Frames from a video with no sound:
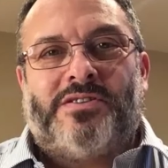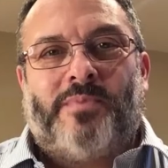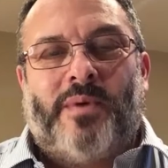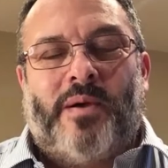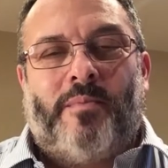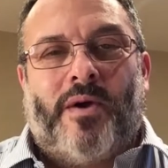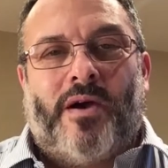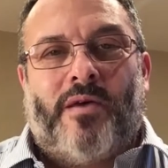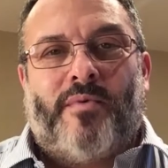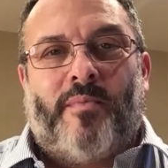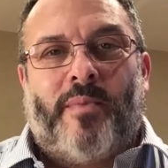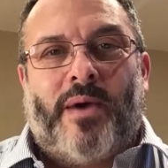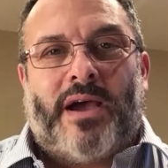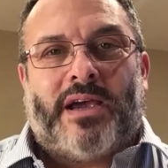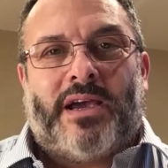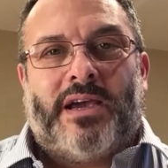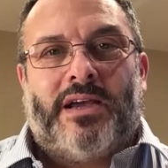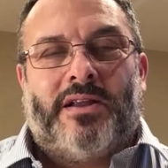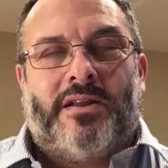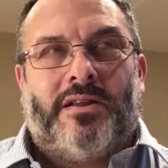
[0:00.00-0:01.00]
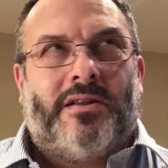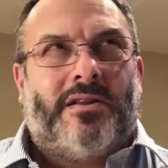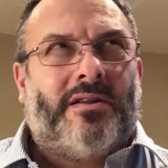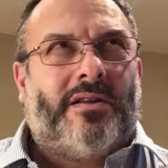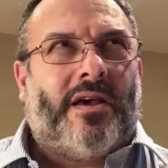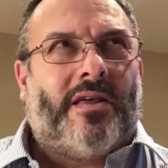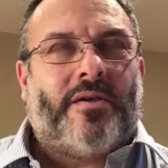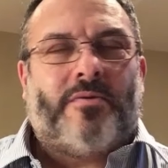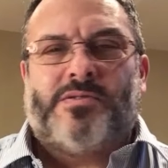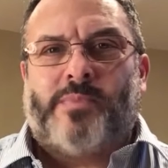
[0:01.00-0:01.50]
met Barbara back in,
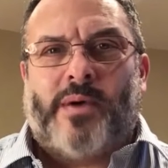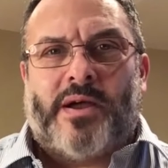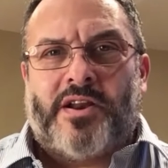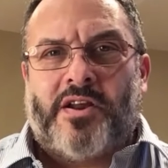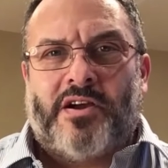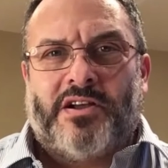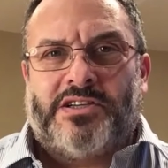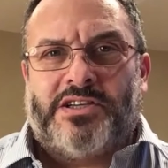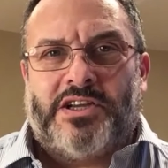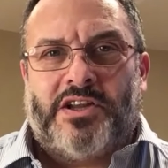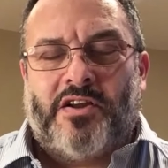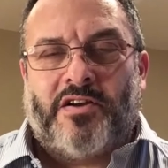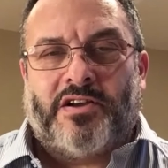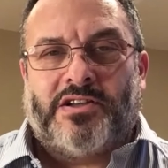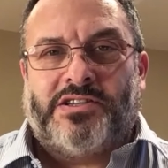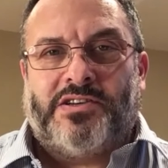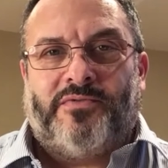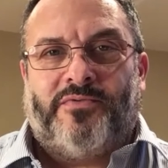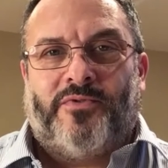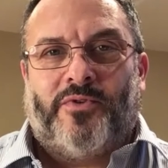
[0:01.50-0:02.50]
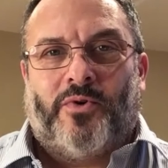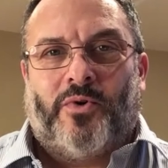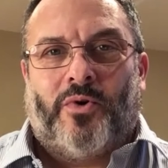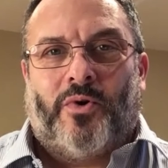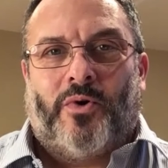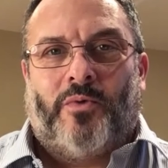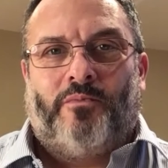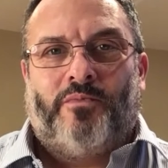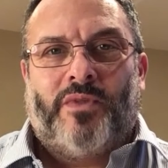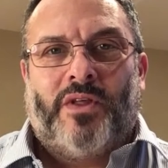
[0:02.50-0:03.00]
I think it was about
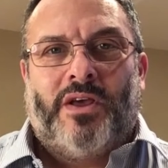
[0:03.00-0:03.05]
1994.